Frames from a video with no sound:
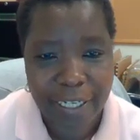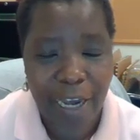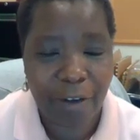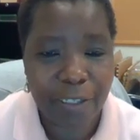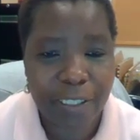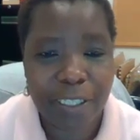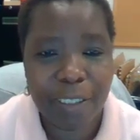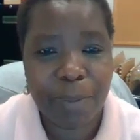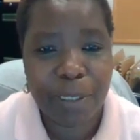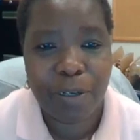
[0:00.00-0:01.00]
Now, this is
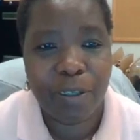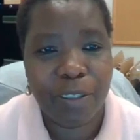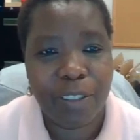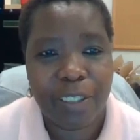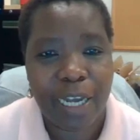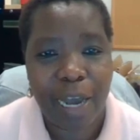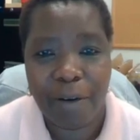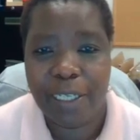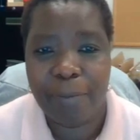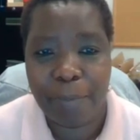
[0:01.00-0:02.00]
because
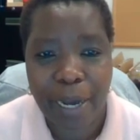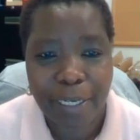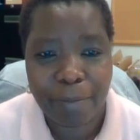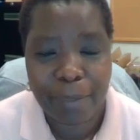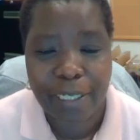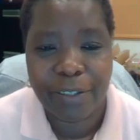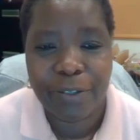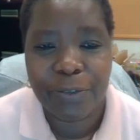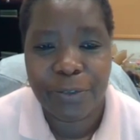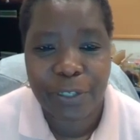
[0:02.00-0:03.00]
our
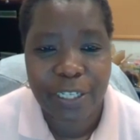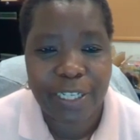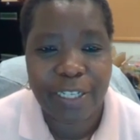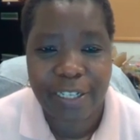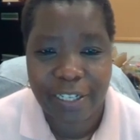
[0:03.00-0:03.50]
department really,